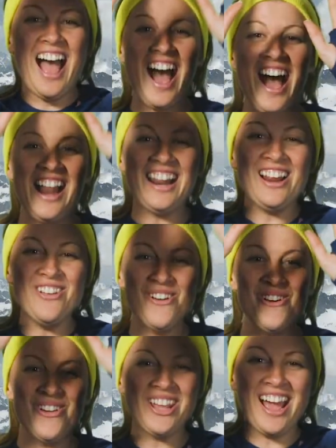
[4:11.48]

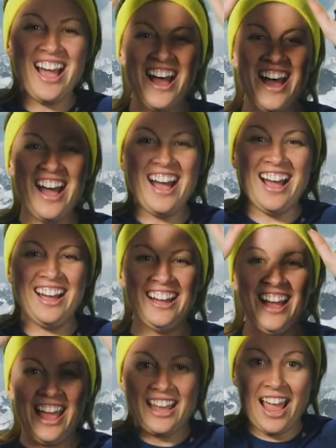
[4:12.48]
Hallelujah!
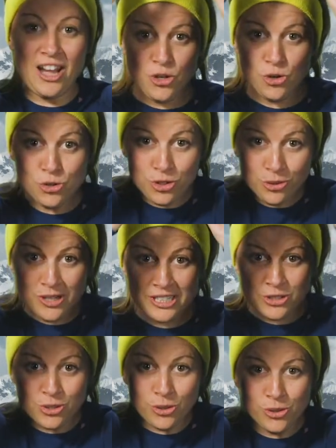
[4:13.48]
Can you do it
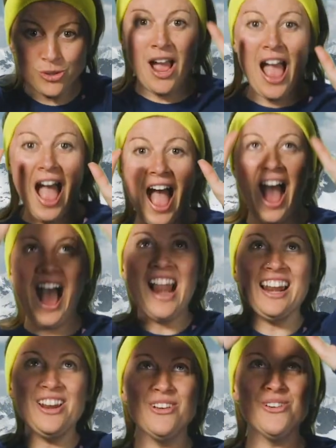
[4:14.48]
too?
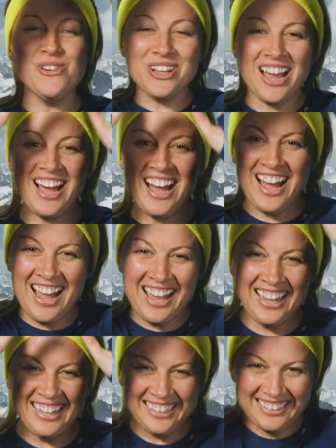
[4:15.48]

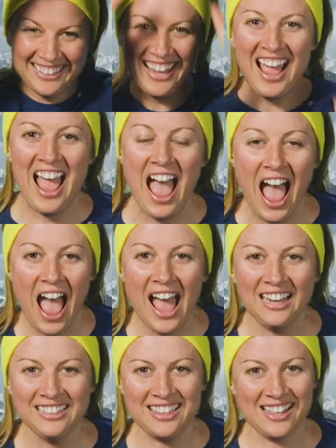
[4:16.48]
Hallelujah!
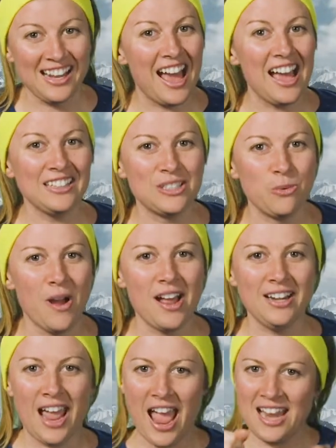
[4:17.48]
And the last
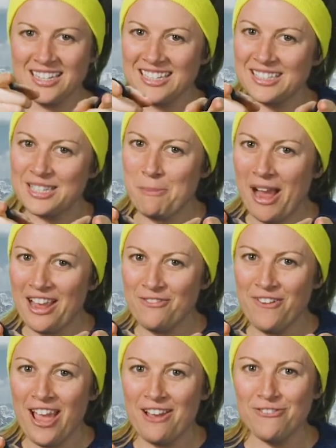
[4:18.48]
one, and it's my
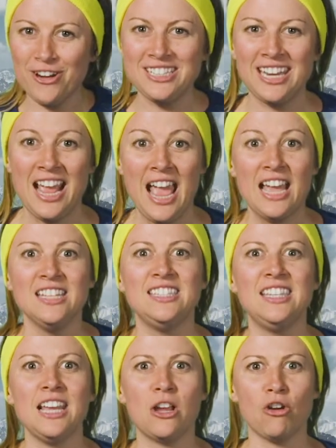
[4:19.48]
favorite,
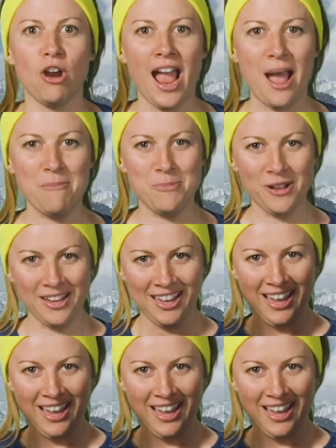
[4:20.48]
the crab.